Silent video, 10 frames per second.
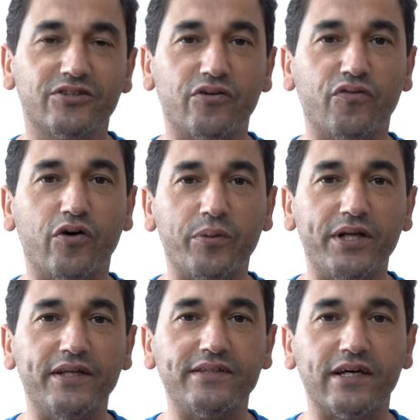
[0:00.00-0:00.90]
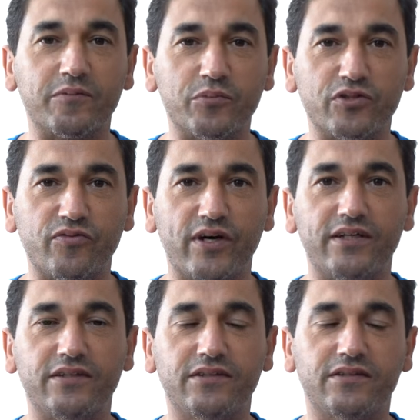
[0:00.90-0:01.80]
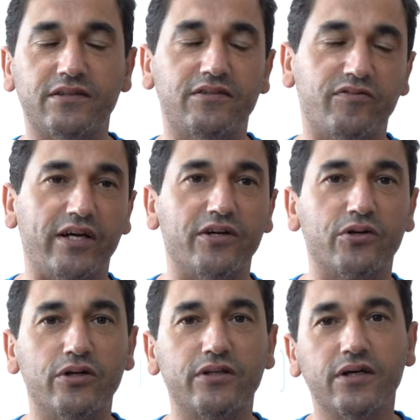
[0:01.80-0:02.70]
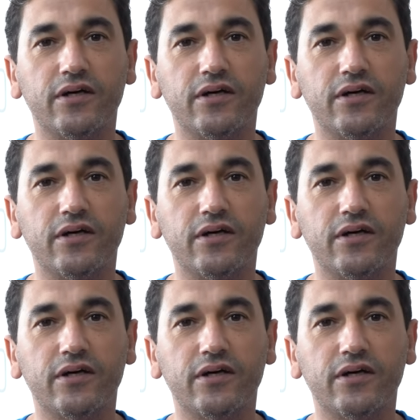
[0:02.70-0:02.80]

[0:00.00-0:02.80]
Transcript: So for me this atmosphere is very good.